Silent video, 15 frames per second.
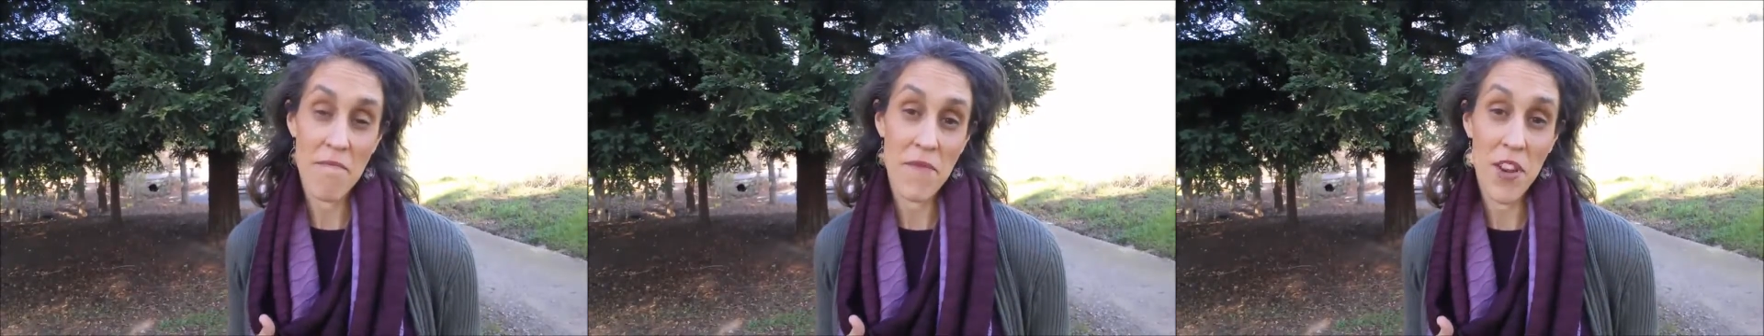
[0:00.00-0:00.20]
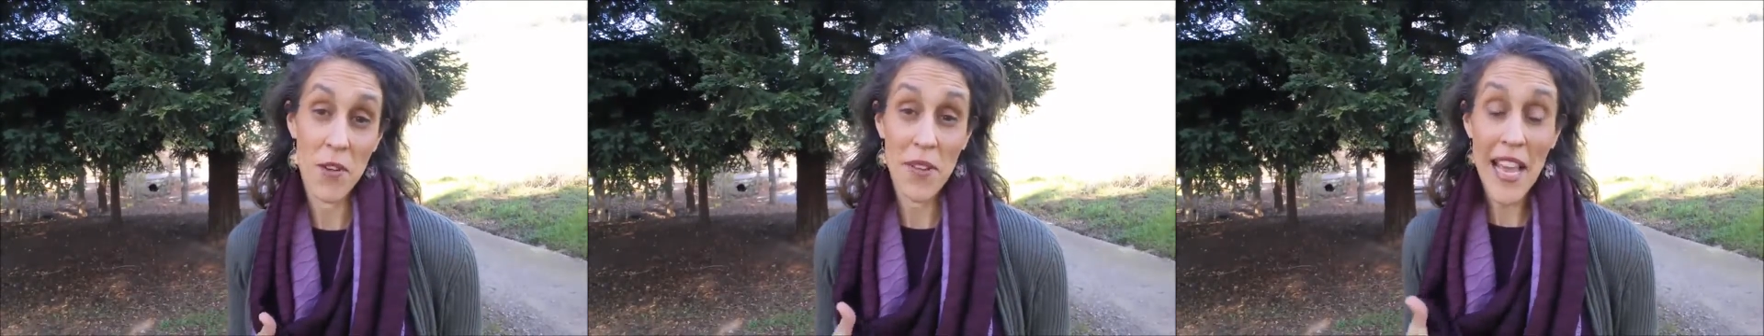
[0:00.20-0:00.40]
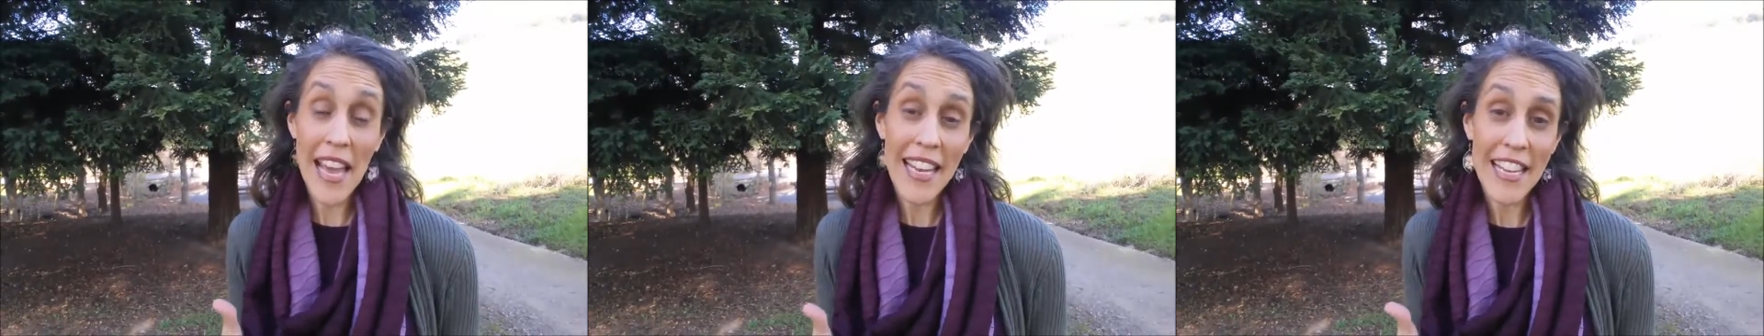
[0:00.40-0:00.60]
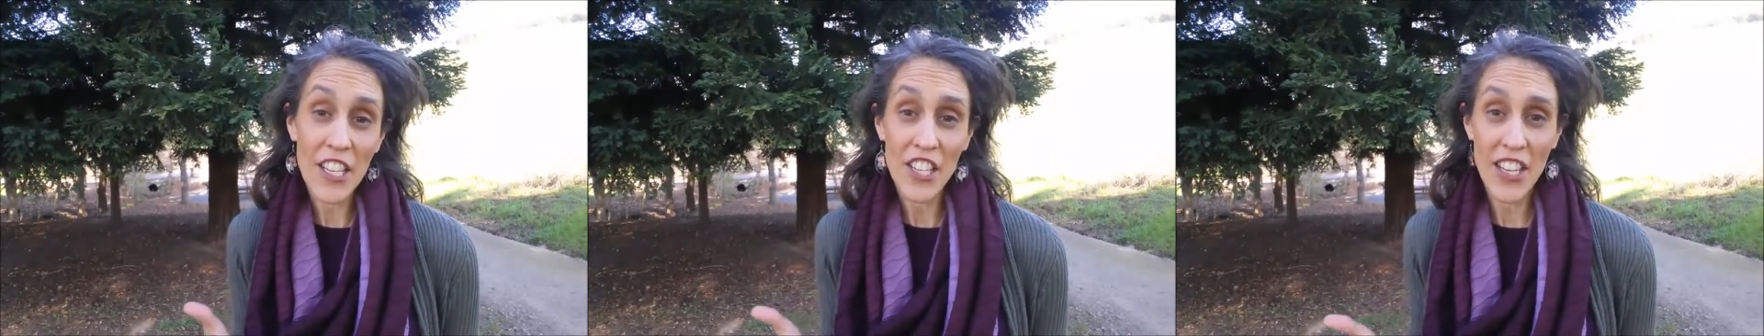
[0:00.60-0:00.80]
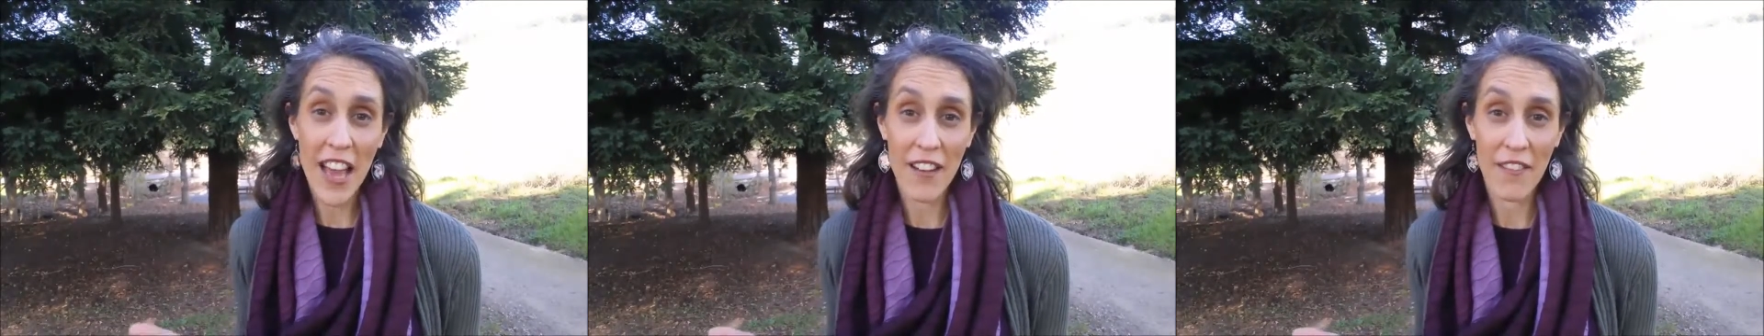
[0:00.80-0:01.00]
you know, get
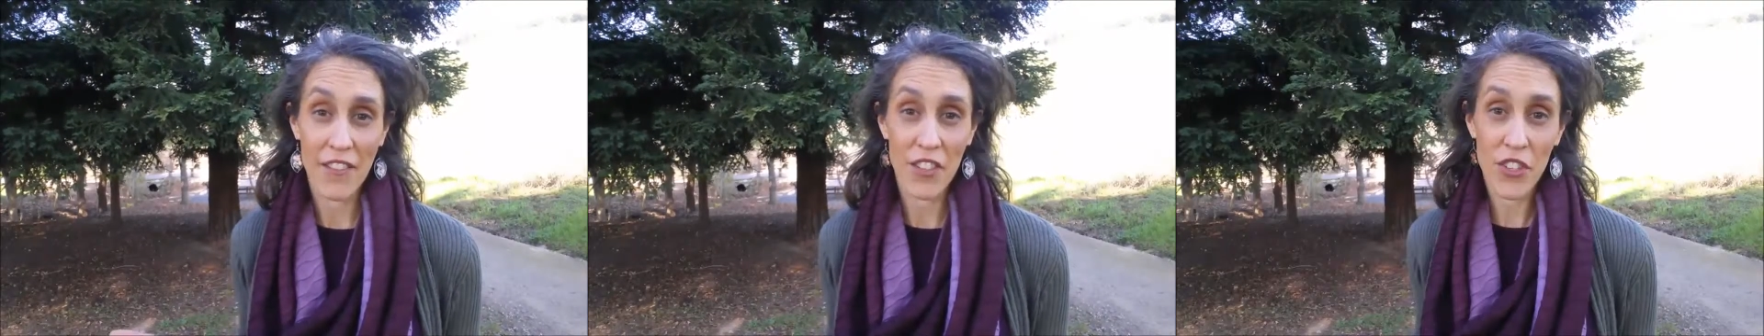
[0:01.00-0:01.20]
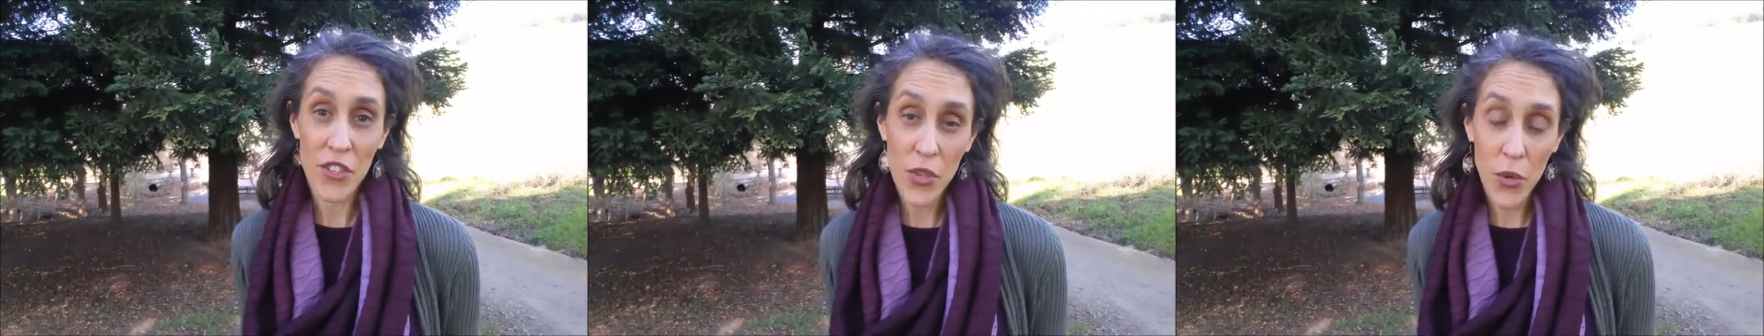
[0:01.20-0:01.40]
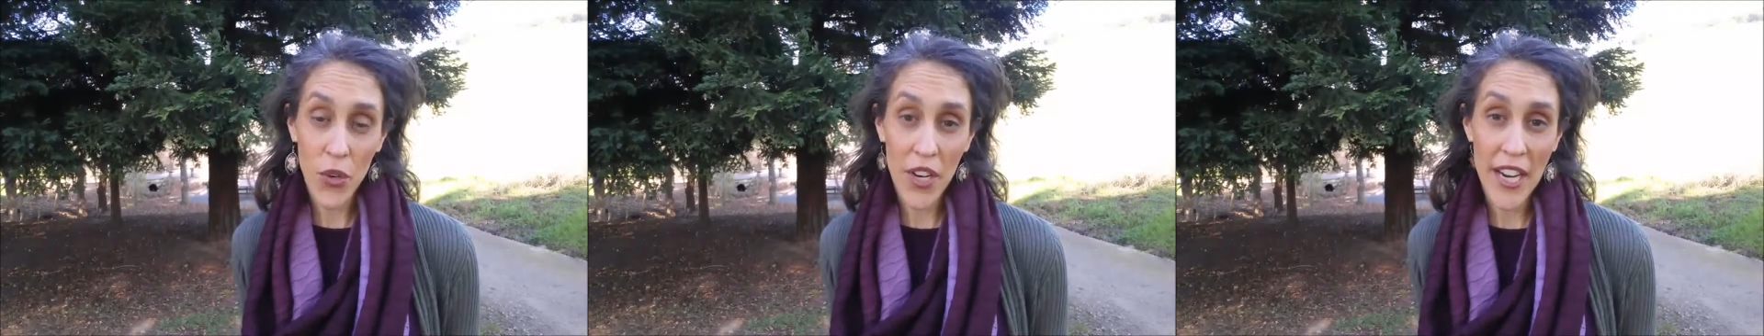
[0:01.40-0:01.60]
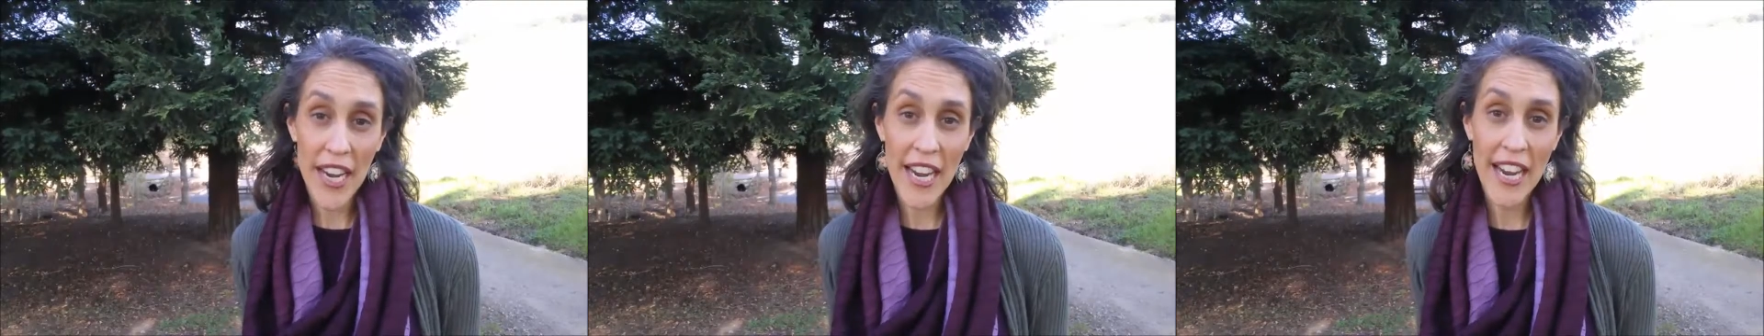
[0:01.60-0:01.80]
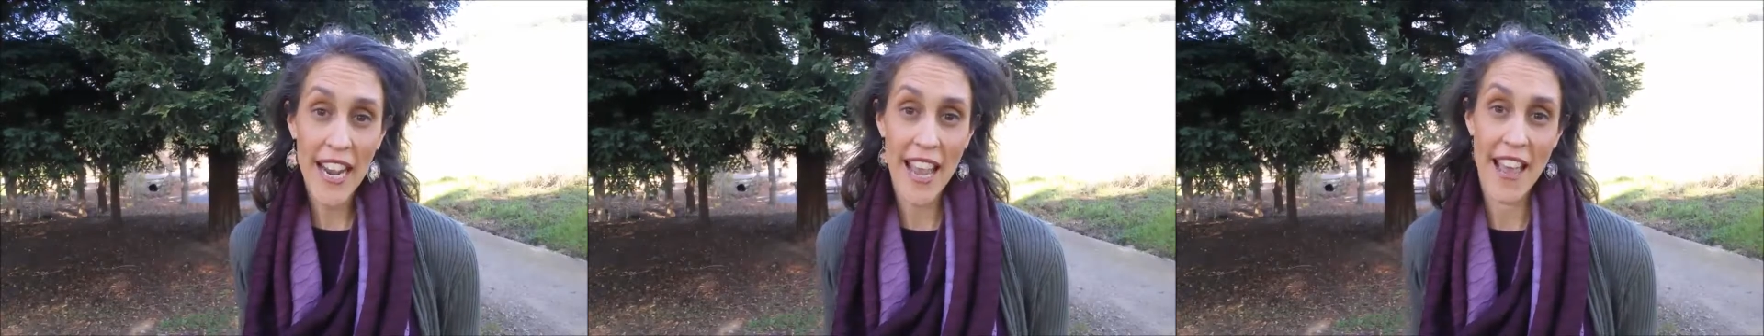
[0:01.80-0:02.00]
each side of the
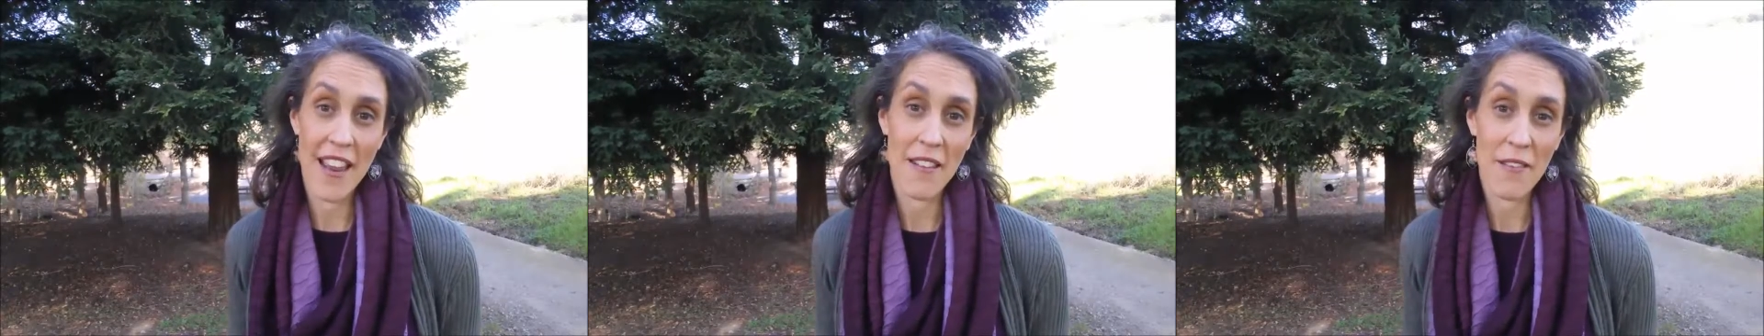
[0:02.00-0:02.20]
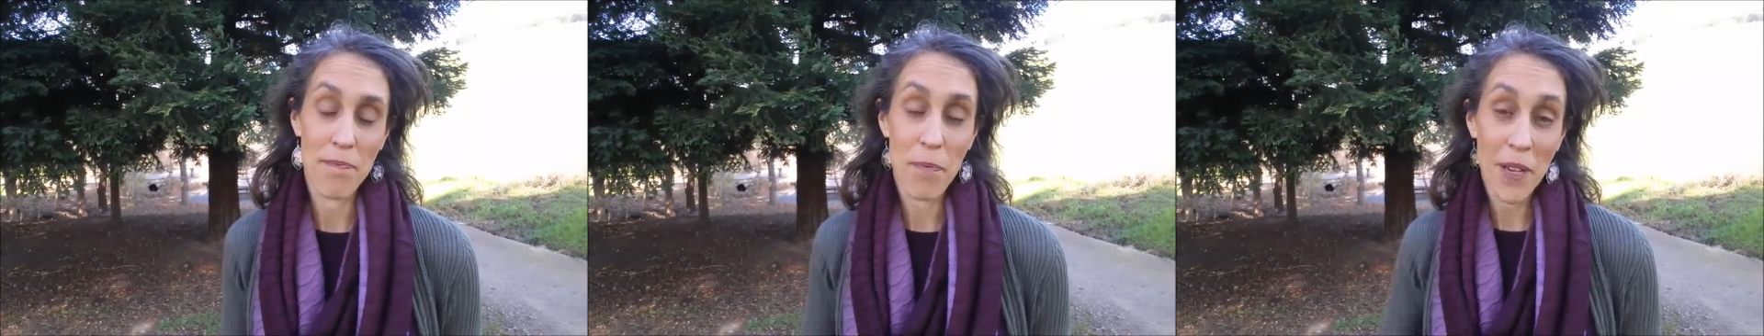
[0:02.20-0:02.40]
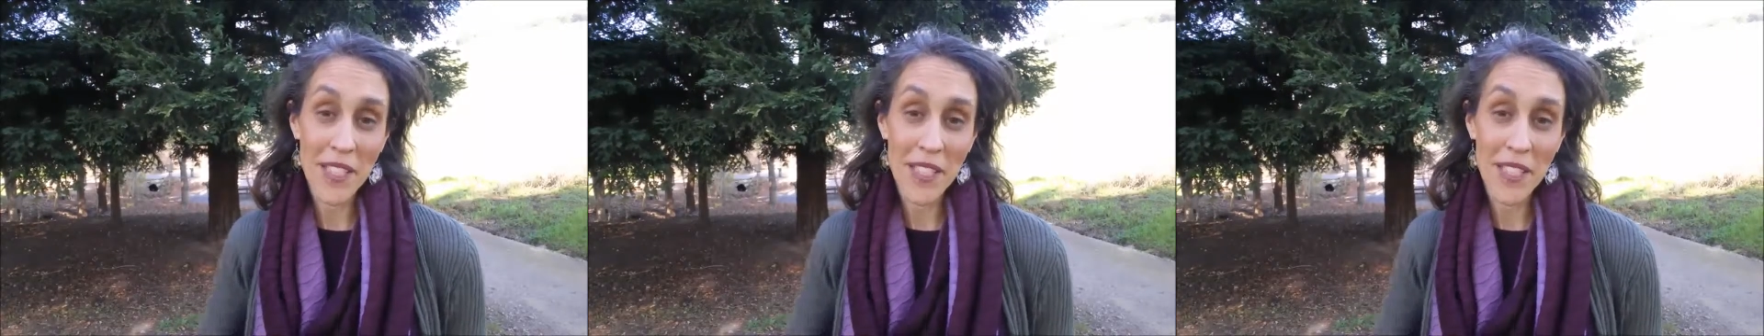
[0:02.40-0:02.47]
story and